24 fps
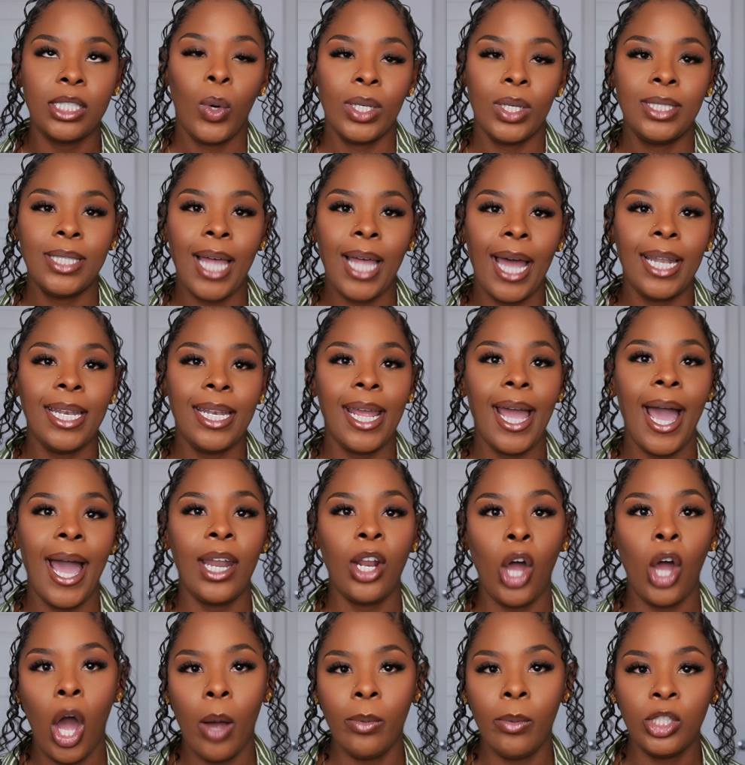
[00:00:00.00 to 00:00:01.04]
was that they had
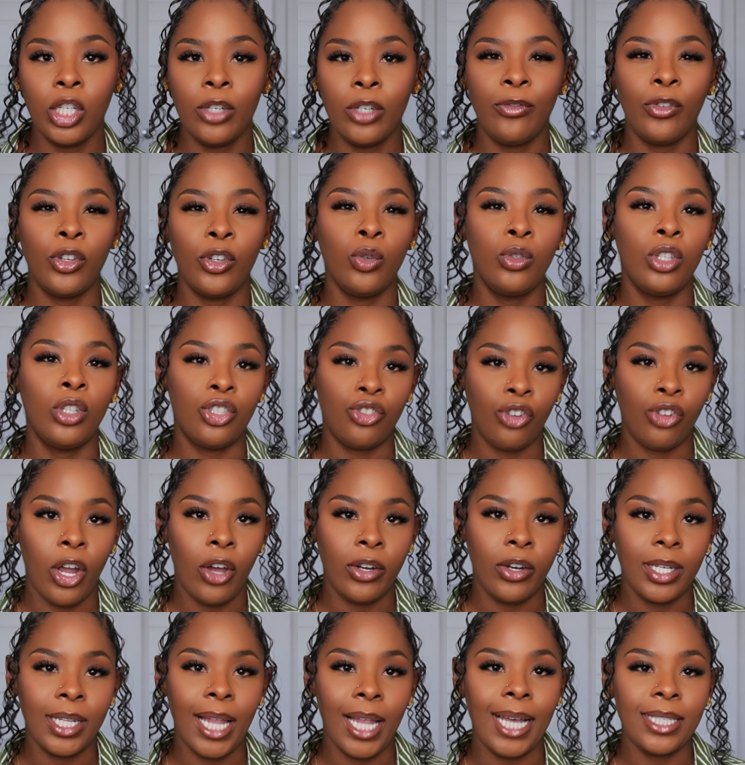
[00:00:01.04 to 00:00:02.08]
an option for you to try
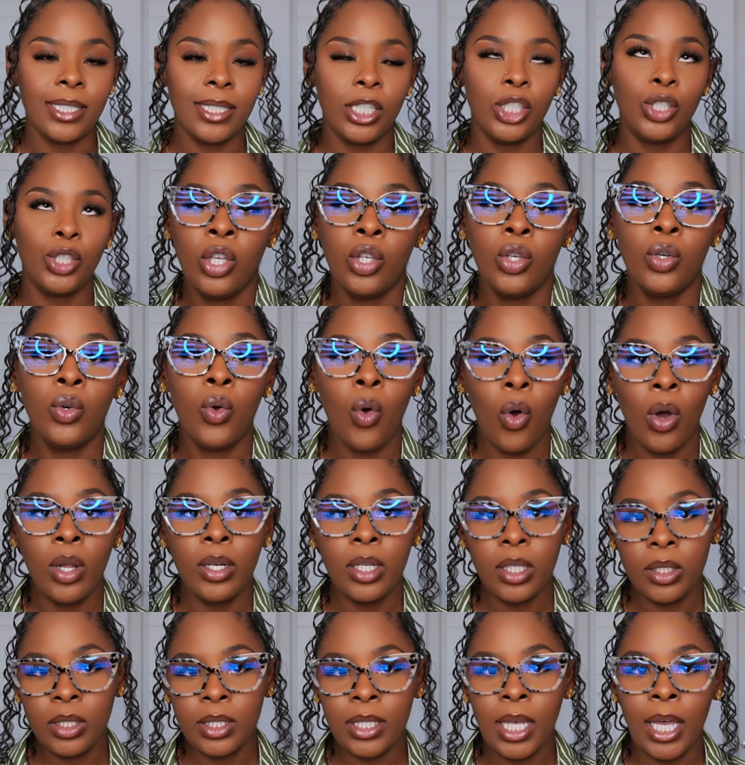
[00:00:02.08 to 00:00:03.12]
on the glasses. You go on
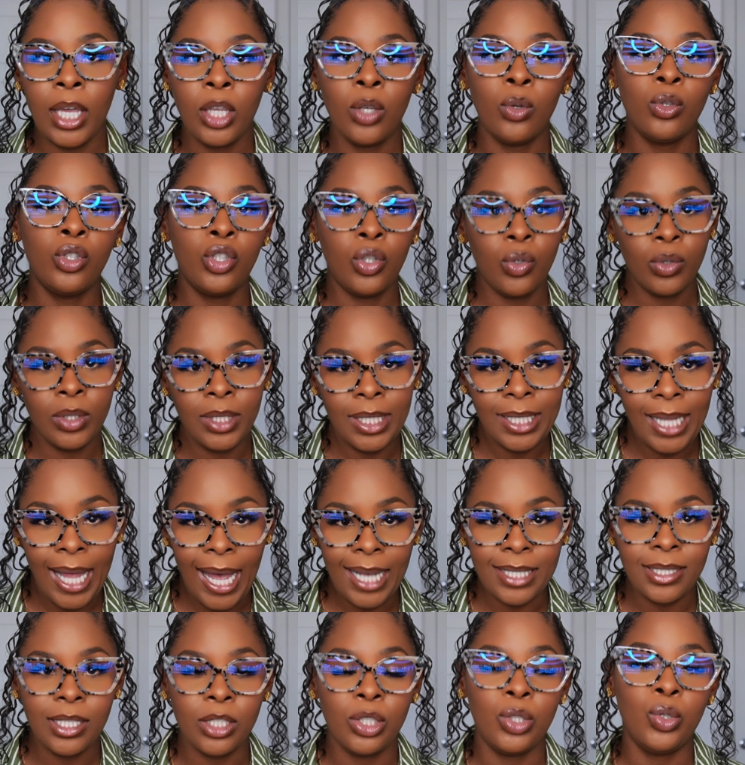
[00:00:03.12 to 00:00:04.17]
the site, you choose the
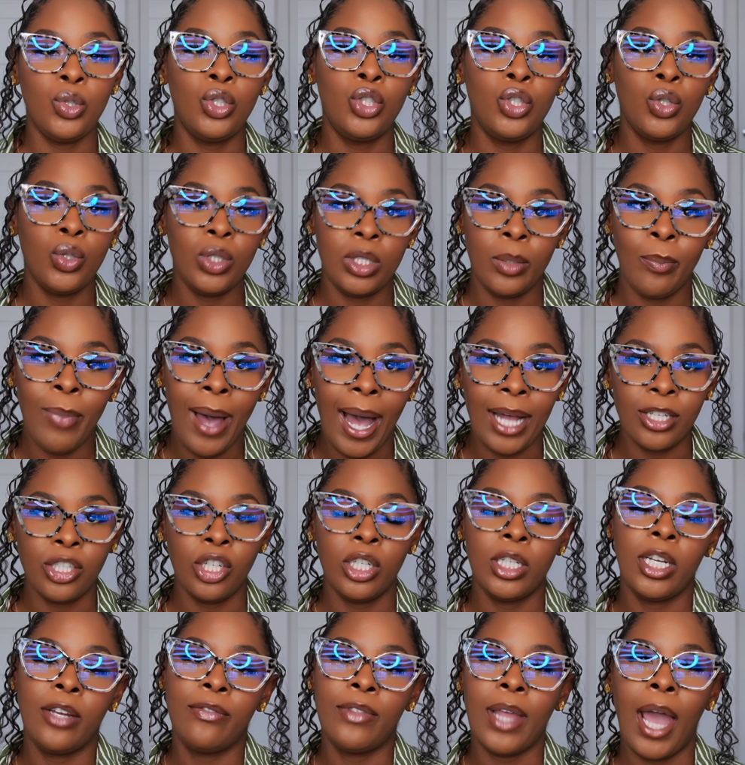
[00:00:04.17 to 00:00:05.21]
glasses, you choose the
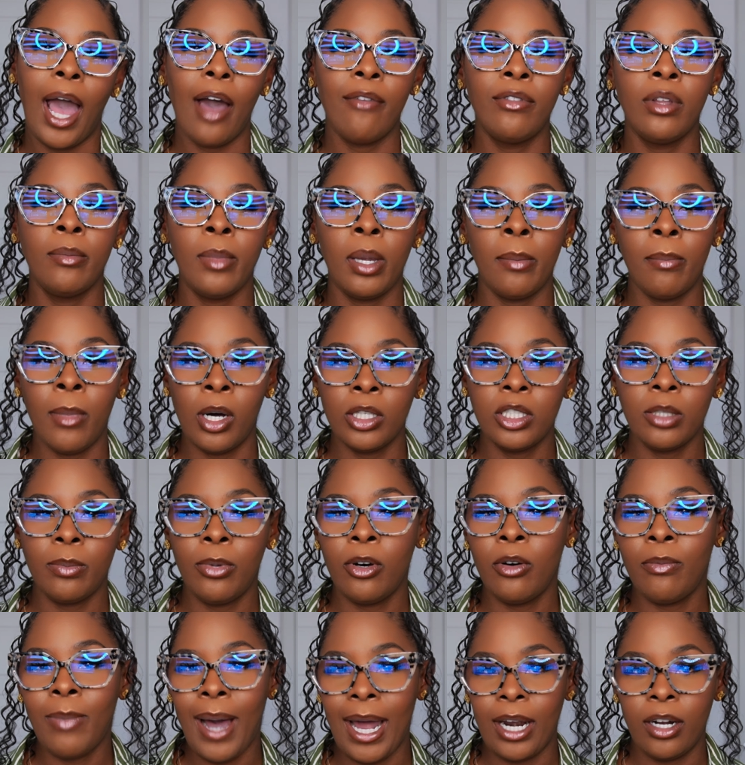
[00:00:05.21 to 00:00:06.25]
pattern. If they have them in
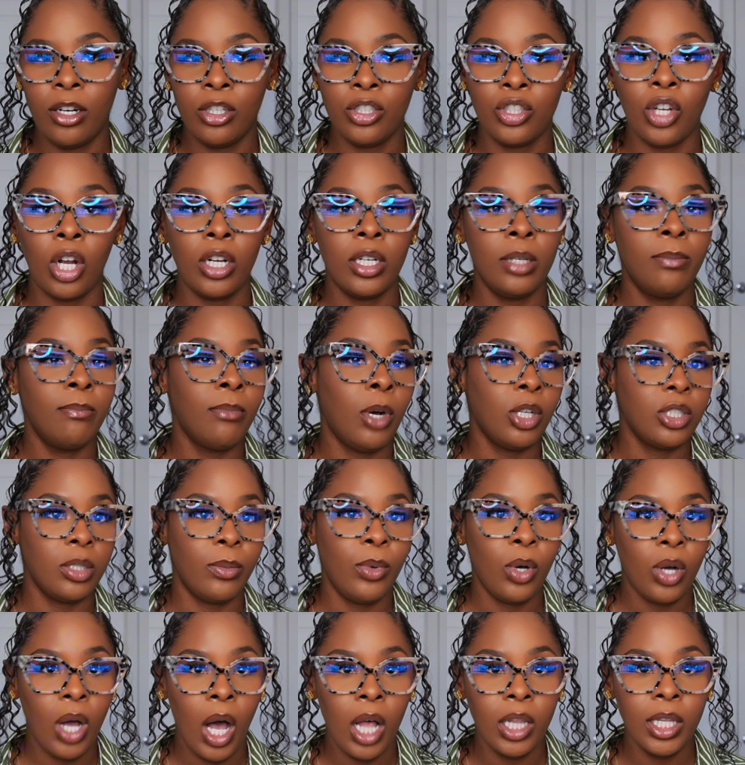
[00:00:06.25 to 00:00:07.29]
multiple patterns or
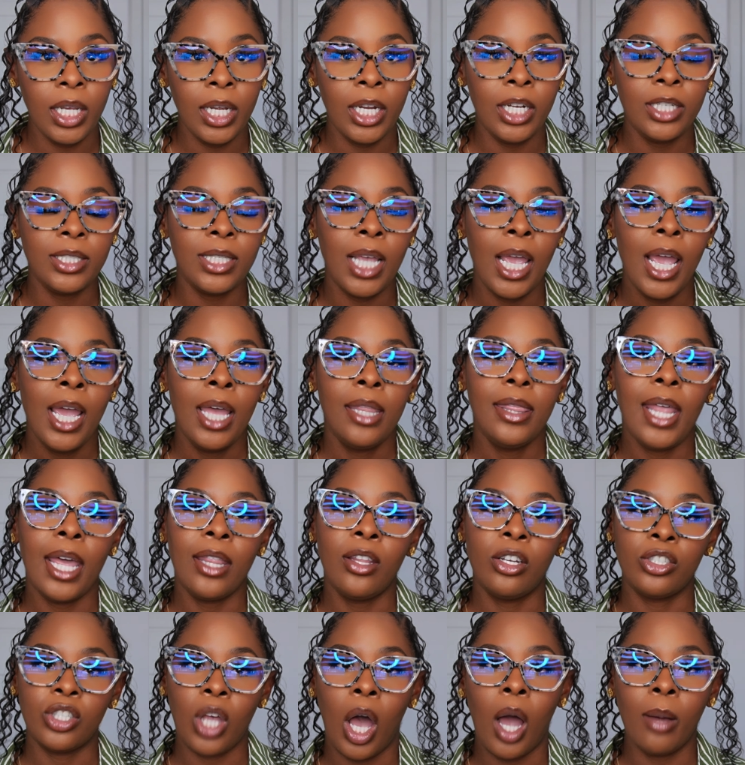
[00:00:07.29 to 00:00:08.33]
multiple colors, then
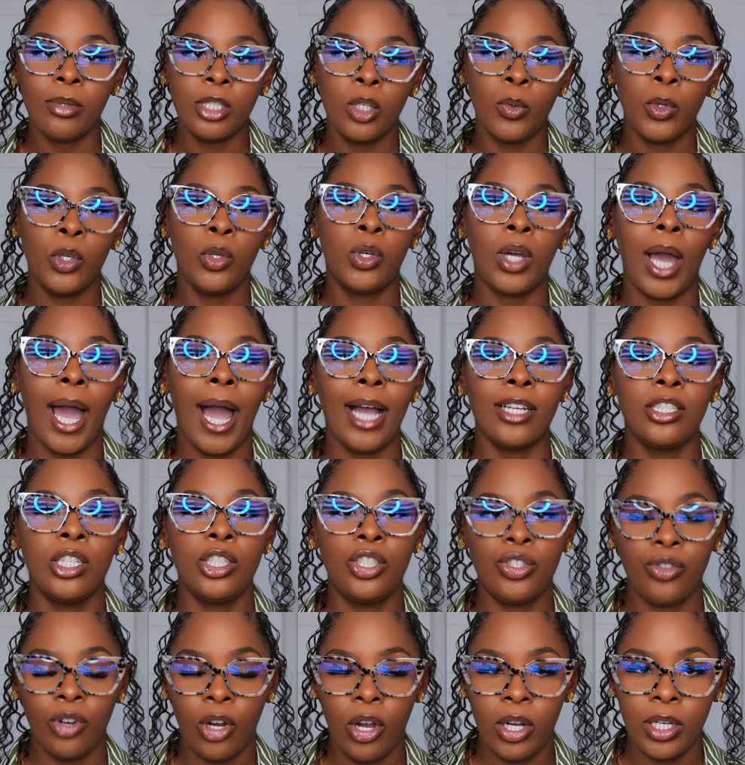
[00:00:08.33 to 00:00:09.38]
there's an option where you can actually
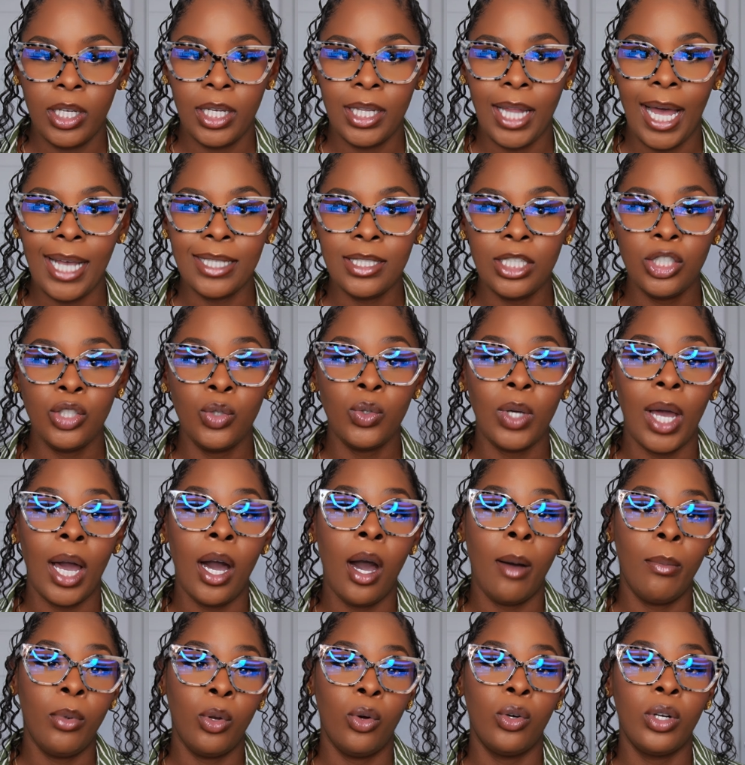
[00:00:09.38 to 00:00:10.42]
try on the glasses. You can
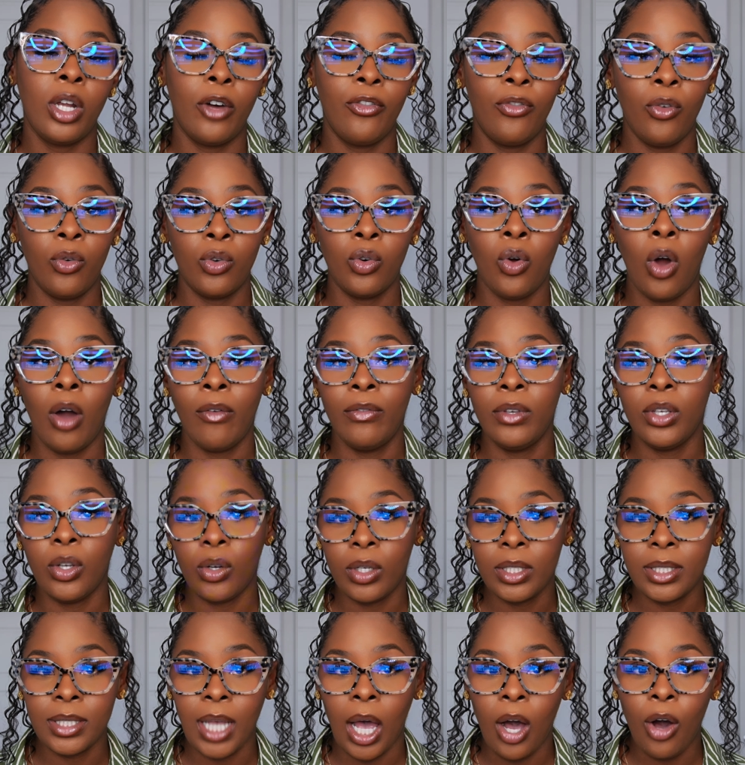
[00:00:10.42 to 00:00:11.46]
upload a photo of
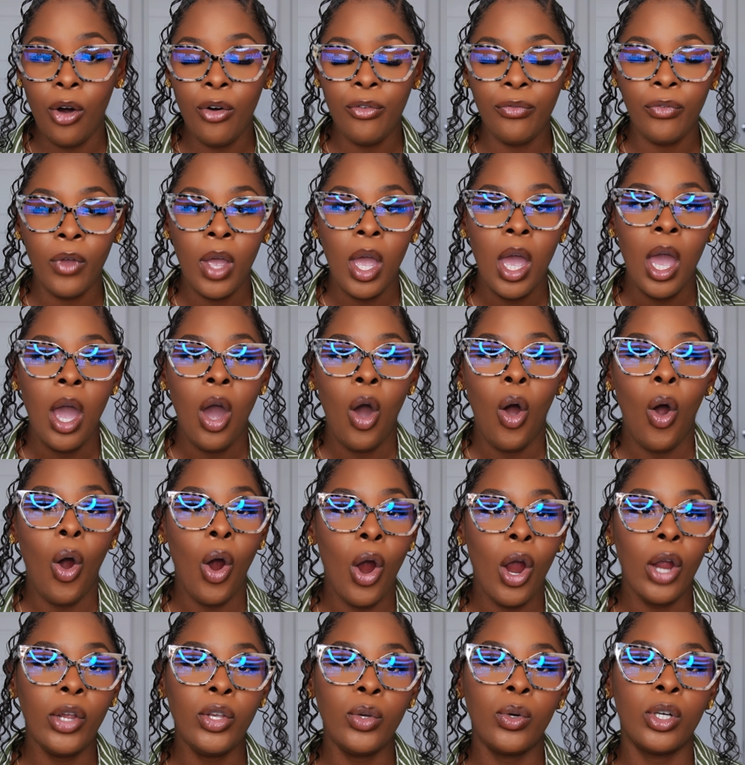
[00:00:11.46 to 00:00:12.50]
yourself,
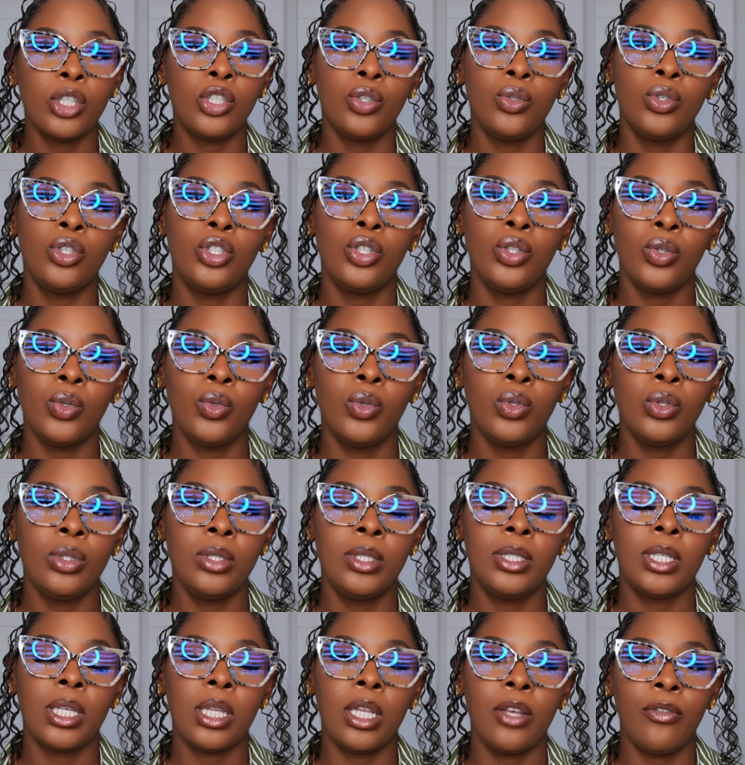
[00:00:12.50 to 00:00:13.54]
or you could just
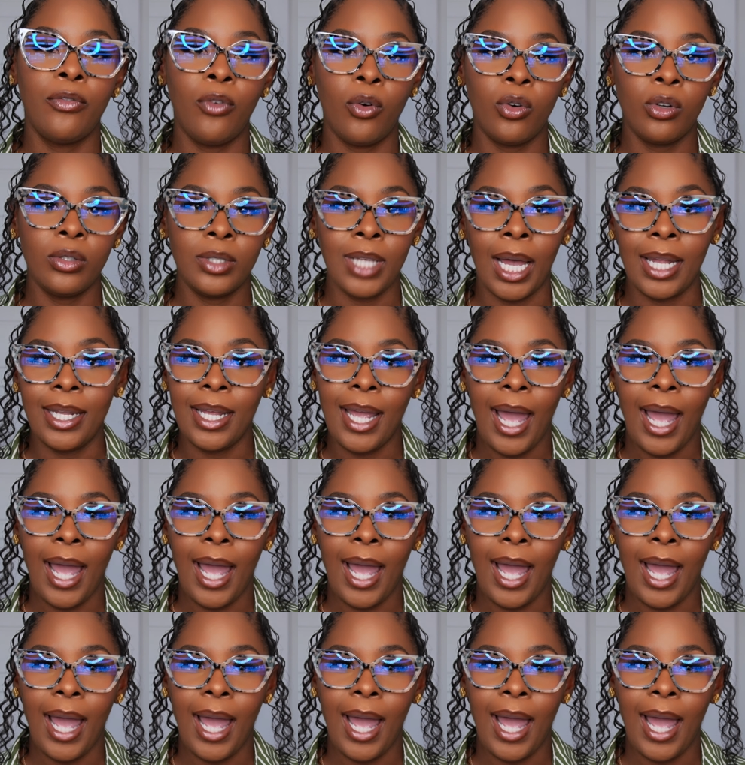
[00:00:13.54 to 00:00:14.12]
use the photos that they